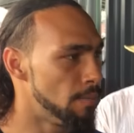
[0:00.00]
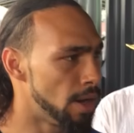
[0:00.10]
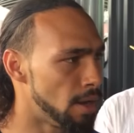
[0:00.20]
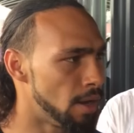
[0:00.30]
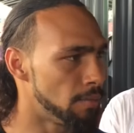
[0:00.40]

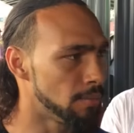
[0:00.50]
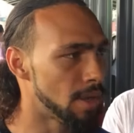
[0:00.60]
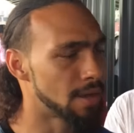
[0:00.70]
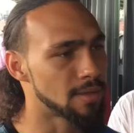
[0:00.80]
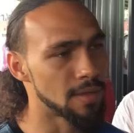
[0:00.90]
But um,
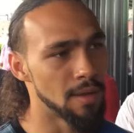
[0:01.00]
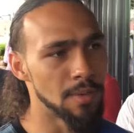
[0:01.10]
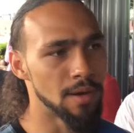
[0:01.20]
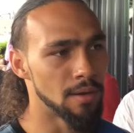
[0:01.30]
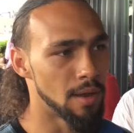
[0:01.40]
like I
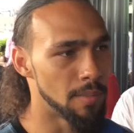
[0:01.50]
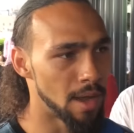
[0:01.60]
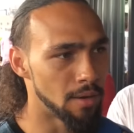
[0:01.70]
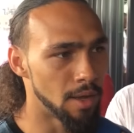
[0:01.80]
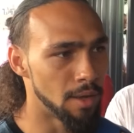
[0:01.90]
said, man,
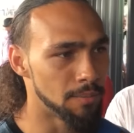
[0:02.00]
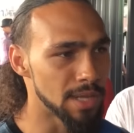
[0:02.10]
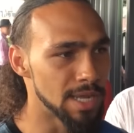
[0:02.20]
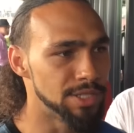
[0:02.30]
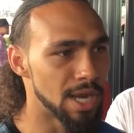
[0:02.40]
about um,
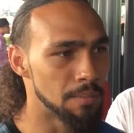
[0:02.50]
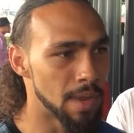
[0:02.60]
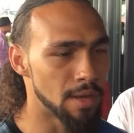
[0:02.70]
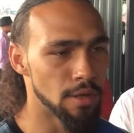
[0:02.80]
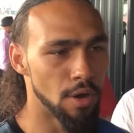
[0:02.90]
EJ,
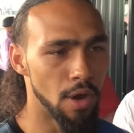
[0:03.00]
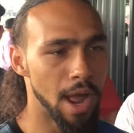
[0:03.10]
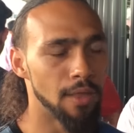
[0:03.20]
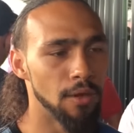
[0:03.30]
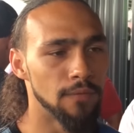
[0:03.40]
man, you
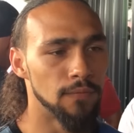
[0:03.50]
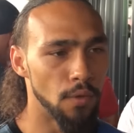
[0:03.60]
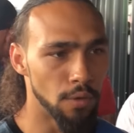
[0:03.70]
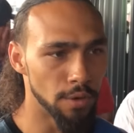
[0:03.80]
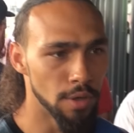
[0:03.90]
know, I look
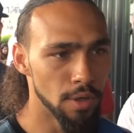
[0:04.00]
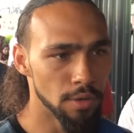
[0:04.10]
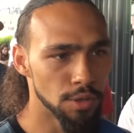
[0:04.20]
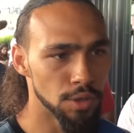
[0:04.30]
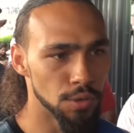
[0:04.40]
forward
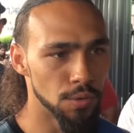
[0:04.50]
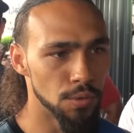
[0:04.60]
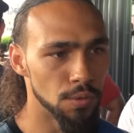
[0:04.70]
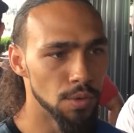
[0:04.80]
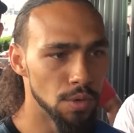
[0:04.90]

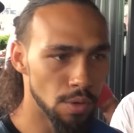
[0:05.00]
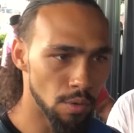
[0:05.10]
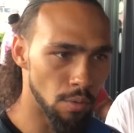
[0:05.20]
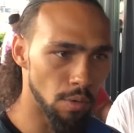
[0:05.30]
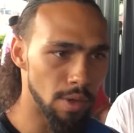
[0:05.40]
to
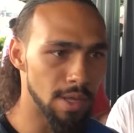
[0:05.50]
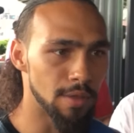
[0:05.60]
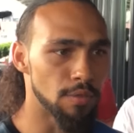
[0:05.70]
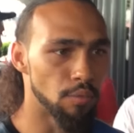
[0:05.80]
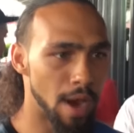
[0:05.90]

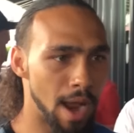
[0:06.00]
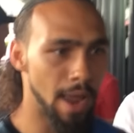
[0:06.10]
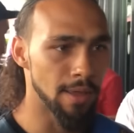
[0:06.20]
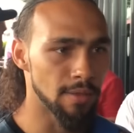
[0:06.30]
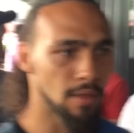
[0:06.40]
his
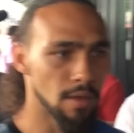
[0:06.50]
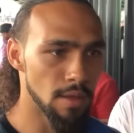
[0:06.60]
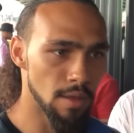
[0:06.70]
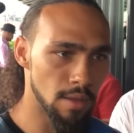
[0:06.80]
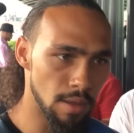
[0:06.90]
rise
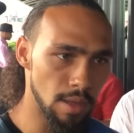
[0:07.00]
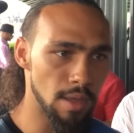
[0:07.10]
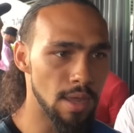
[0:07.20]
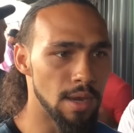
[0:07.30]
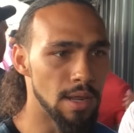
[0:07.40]

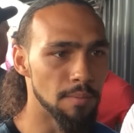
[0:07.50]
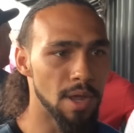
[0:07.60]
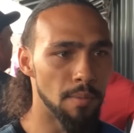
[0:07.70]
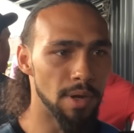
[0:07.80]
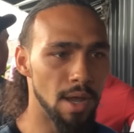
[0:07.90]
and him
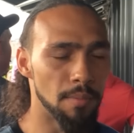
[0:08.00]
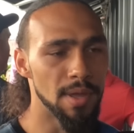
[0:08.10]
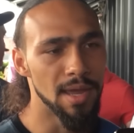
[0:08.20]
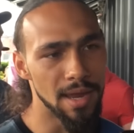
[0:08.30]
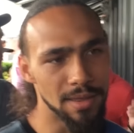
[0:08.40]
coming up
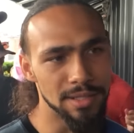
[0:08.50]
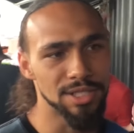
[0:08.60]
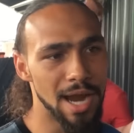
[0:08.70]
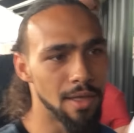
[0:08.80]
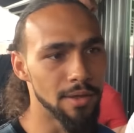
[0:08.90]
and the
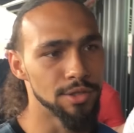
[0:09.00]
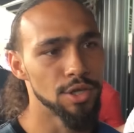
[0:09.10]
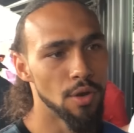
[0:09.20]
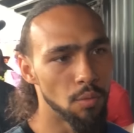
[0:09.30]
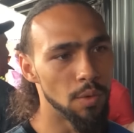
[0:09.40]

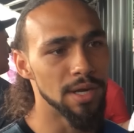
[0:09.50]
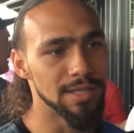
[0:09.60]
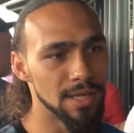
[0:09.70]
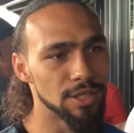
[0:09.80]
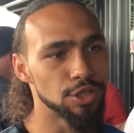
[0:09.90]
challenge when
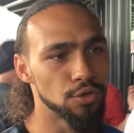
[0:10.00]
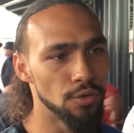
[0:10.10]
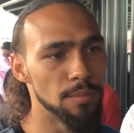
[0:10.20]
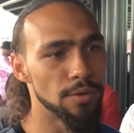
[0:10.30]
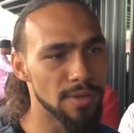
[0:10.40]
it does
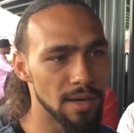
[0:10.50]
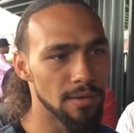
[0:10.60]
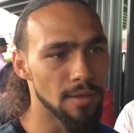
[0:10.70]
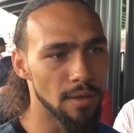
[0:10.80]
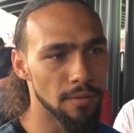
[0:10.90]
truly
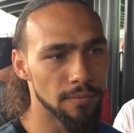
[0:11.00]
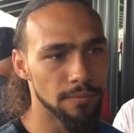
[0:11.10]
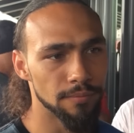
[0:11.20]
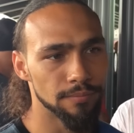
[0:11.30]
present itself.